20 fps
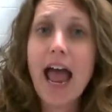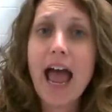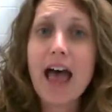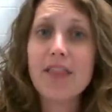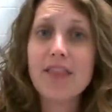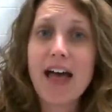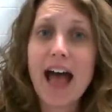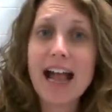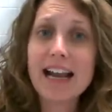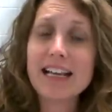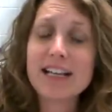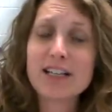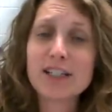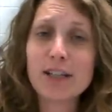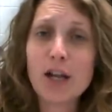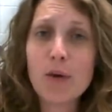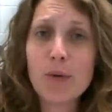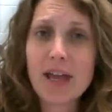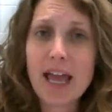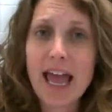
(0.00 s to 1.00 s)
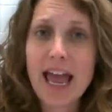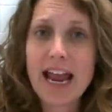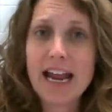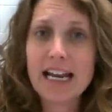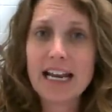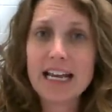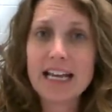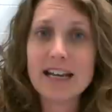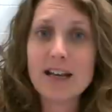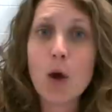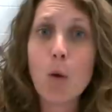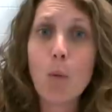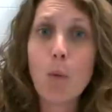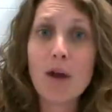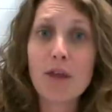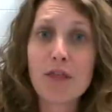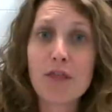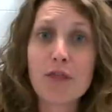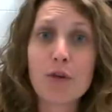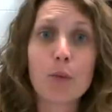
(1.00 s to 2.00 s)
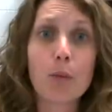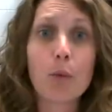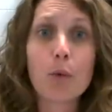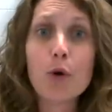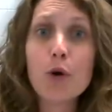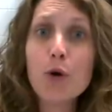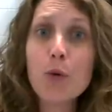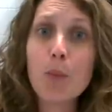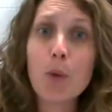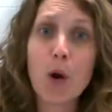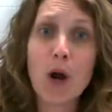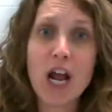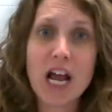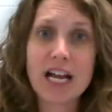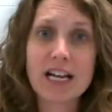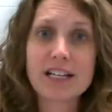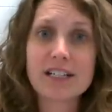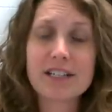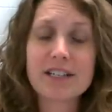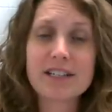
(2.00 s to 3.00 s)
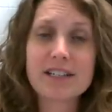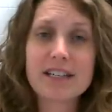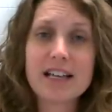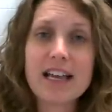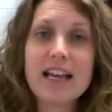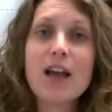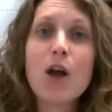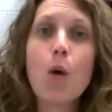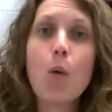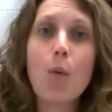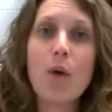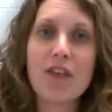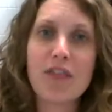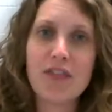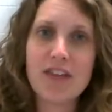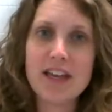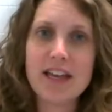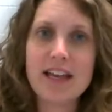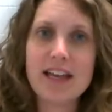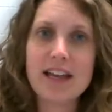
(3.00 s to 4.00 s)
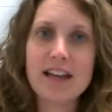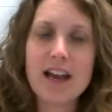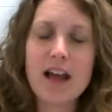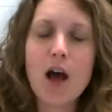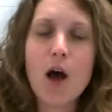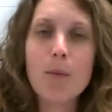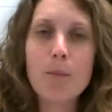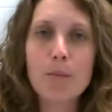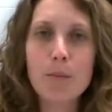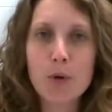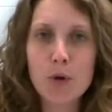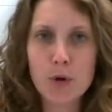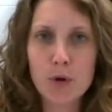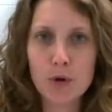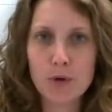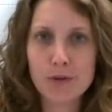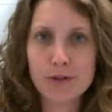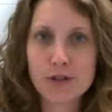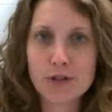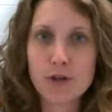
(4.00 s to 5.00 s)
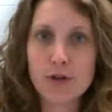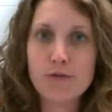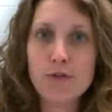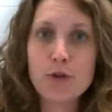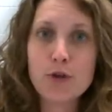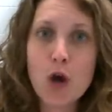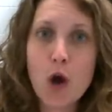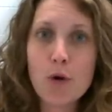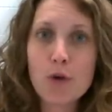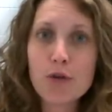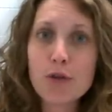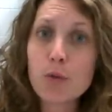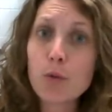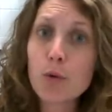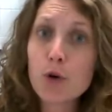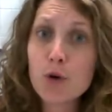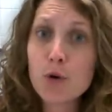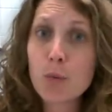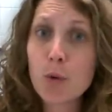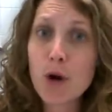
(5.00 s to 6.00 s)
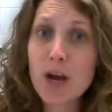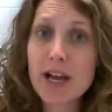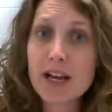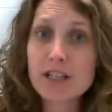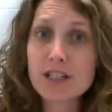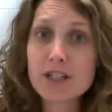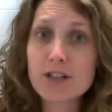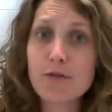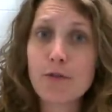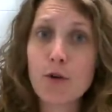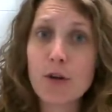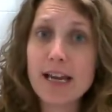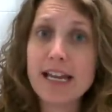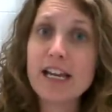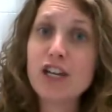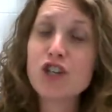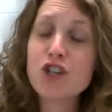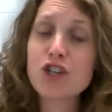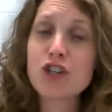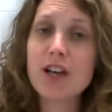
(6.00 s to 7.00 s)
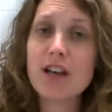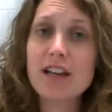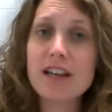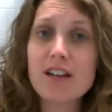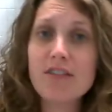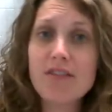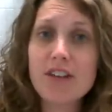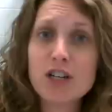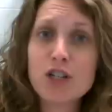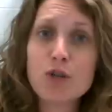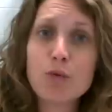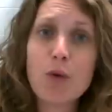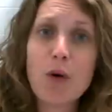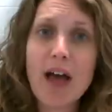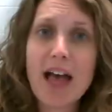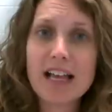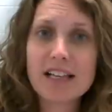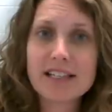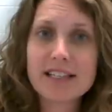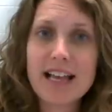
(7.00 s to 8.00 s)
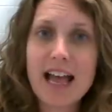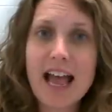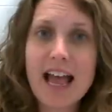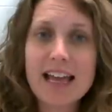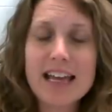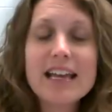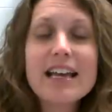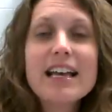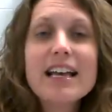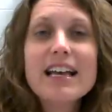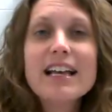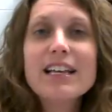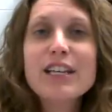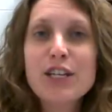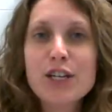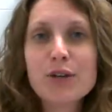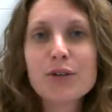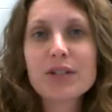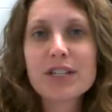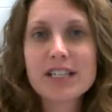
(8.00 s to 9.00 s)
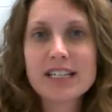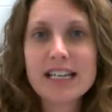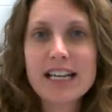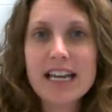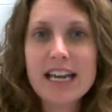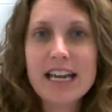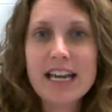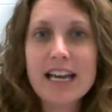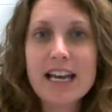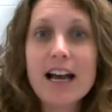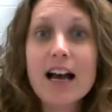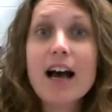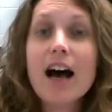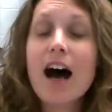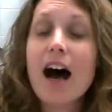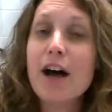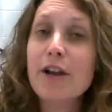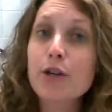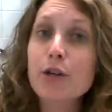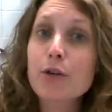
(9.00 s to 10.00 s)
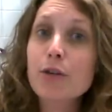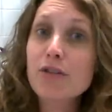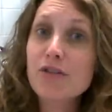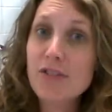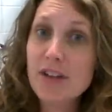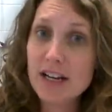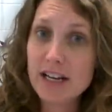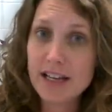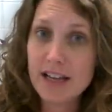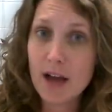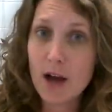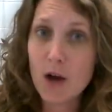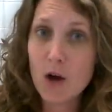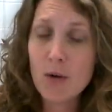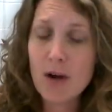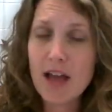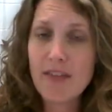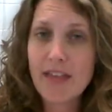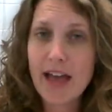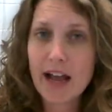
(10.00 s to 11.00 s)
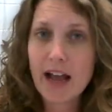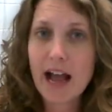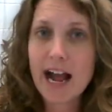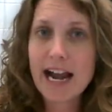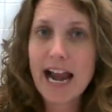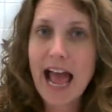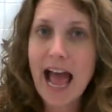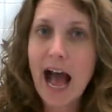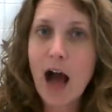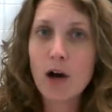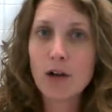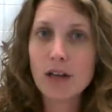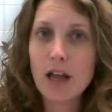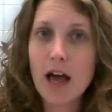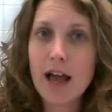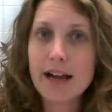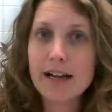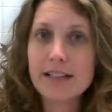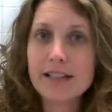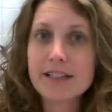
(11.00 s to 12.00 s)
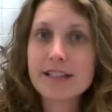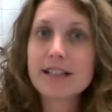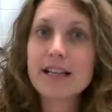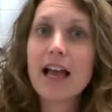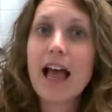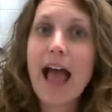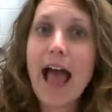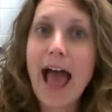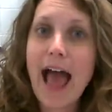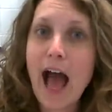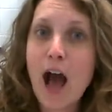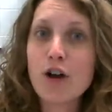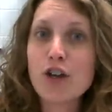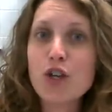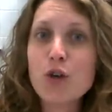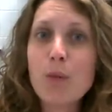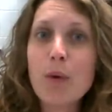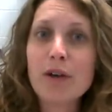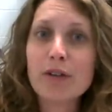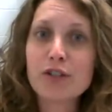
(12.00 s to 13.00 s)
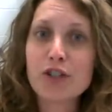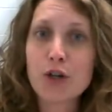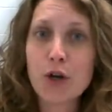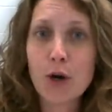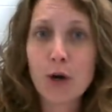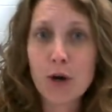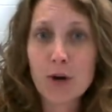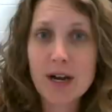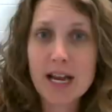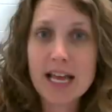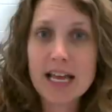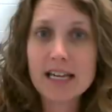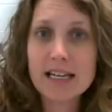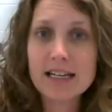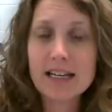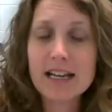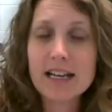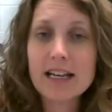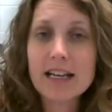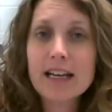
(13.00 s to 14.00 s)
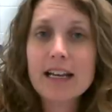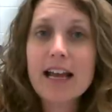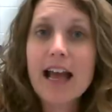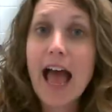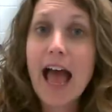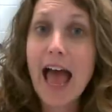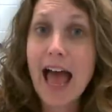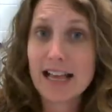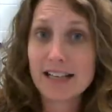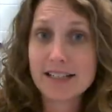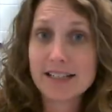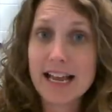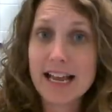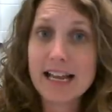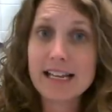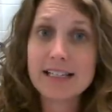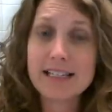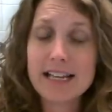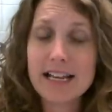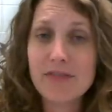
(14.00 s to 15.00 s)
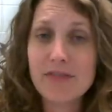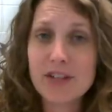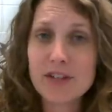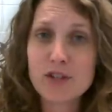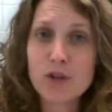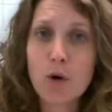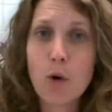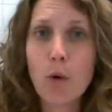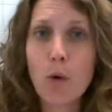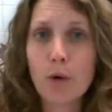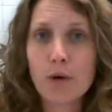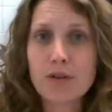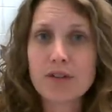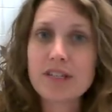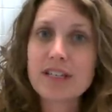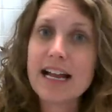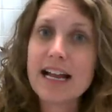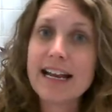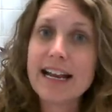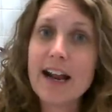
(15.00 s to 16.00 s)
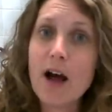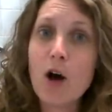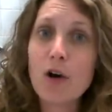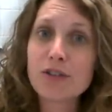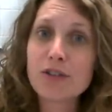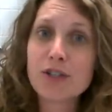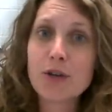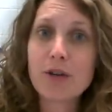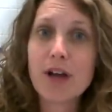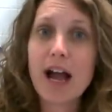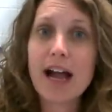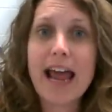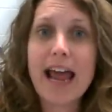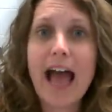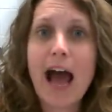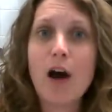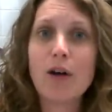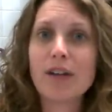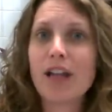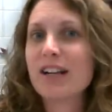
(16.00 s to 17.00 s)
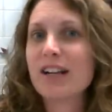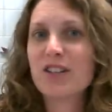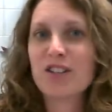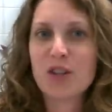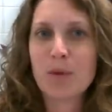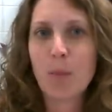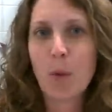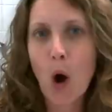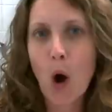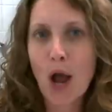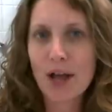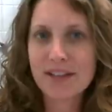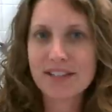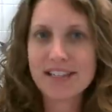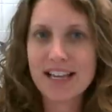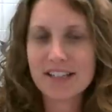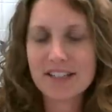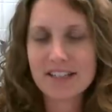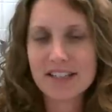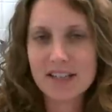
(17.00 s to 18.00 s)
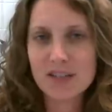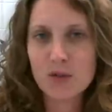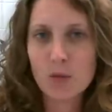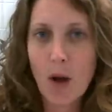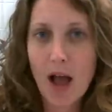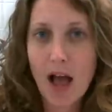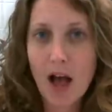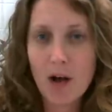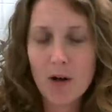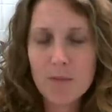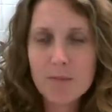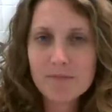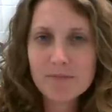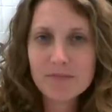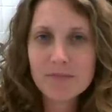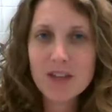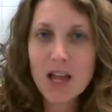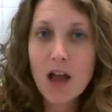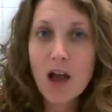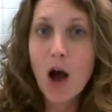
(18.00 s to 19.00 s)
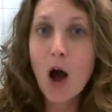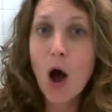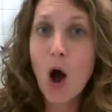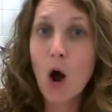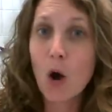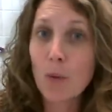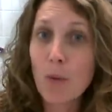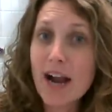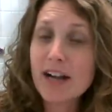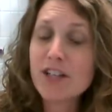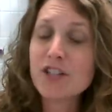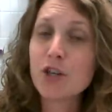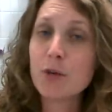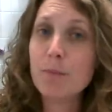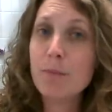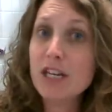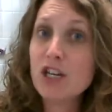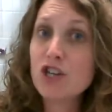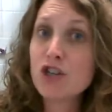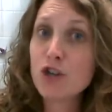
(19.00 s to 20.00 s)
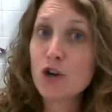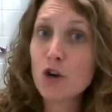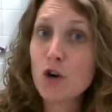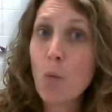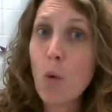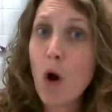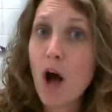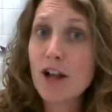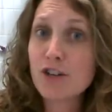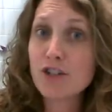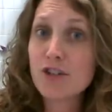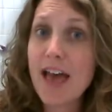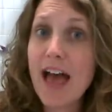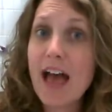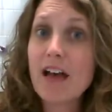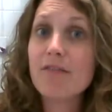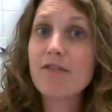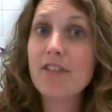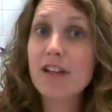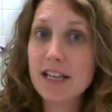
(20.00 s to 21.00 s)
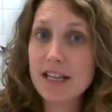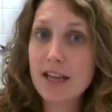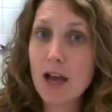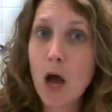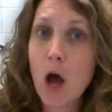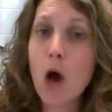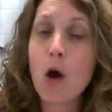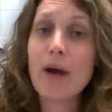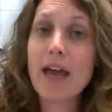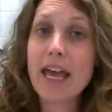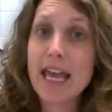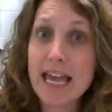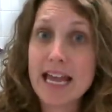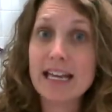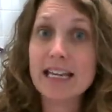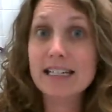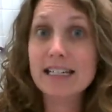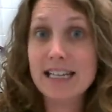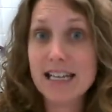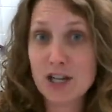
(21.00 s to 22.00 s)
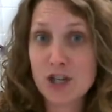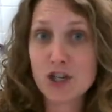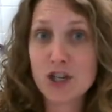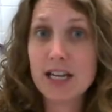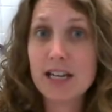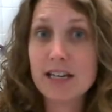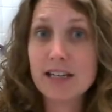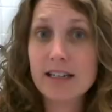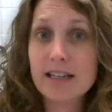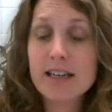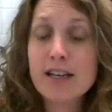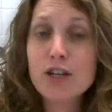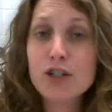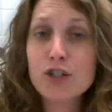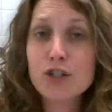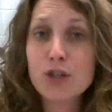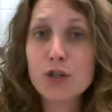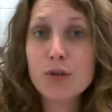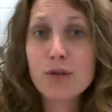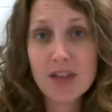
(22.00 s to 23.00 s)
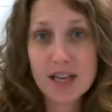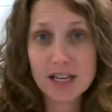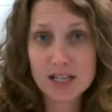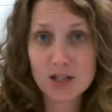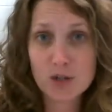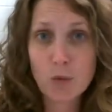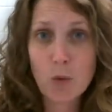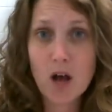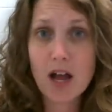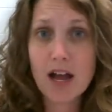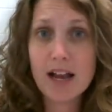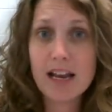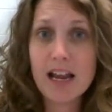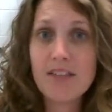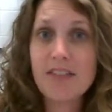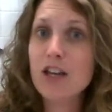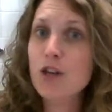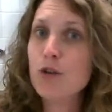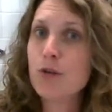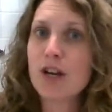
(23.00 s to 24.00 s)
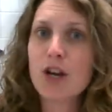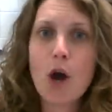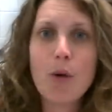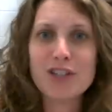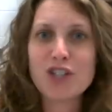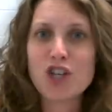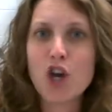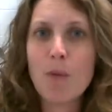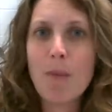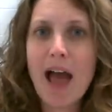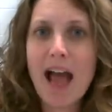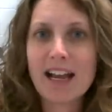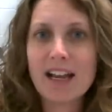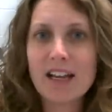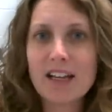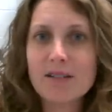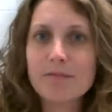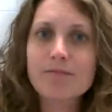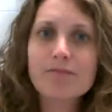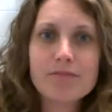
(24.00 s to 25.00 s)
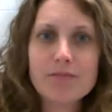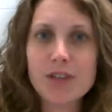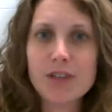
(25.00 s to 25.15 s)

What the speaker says: and that is located with the rubrics within Moodle. So if you go to the rubrics for each individual essay, you'll see a new video, and that kind of outlines how you will turn in essays in this course, and it also kind of outlines the process as well. All right, so be sure to watch that video in addition to this one, and then you can always go back and,